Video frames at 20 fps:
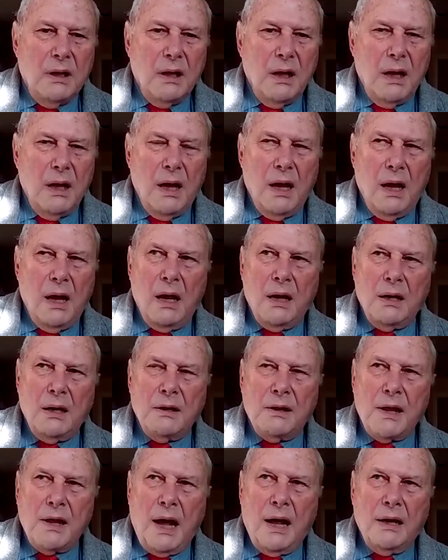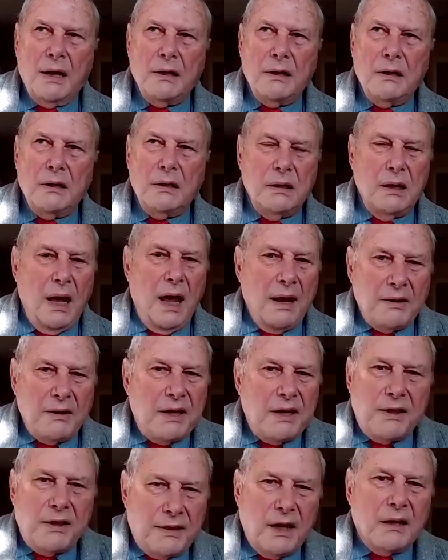and that
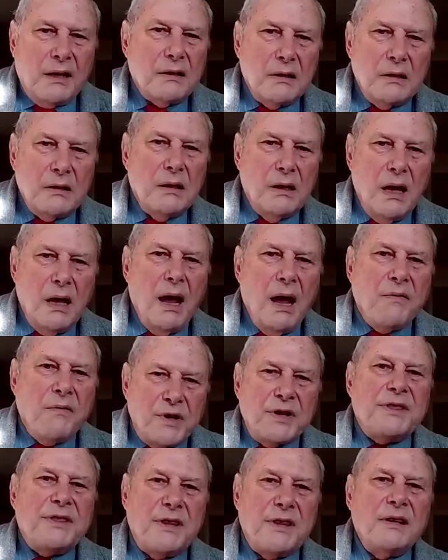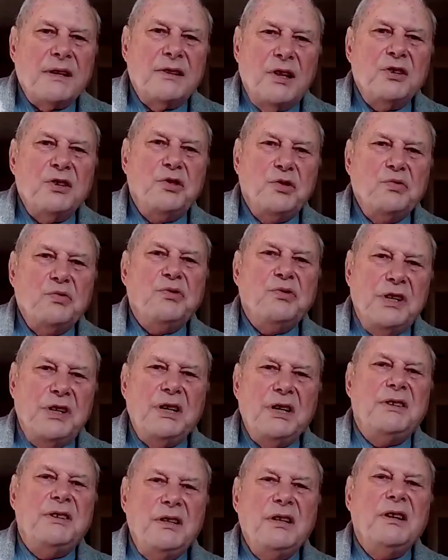everything that you
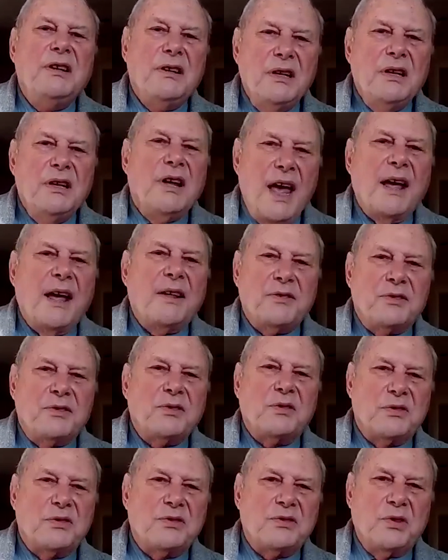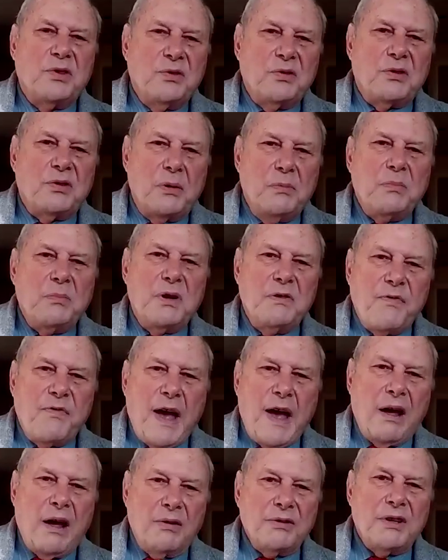need answers to can be
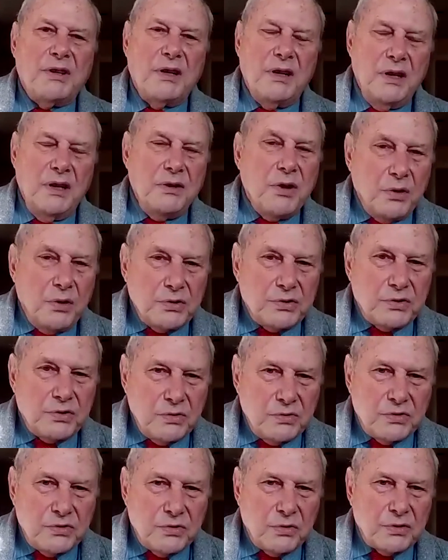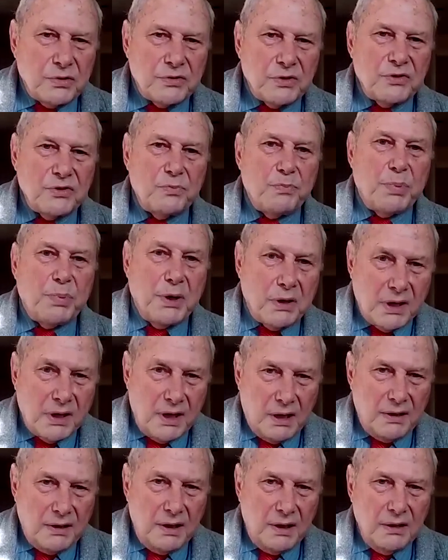found in those two sources,
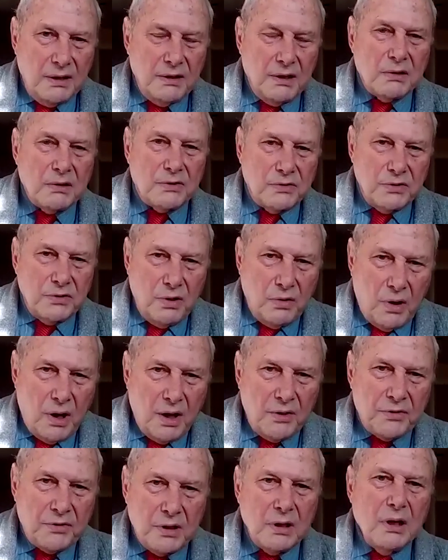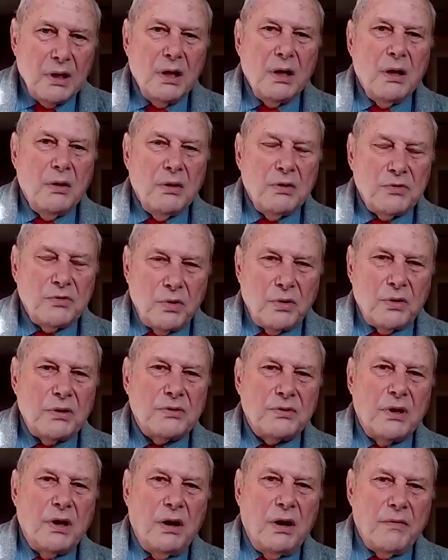period. There is no other
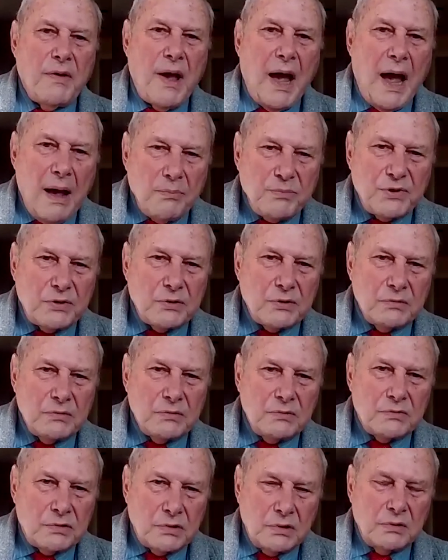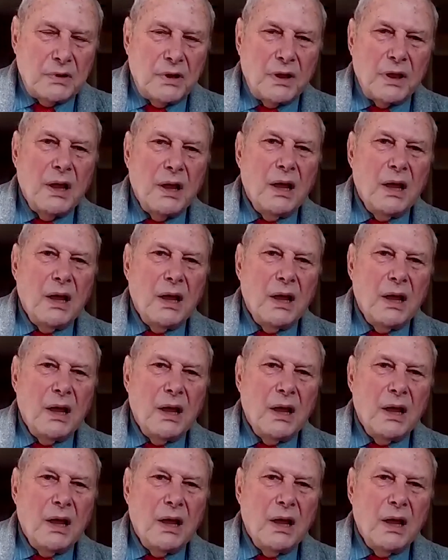source of absolute truth.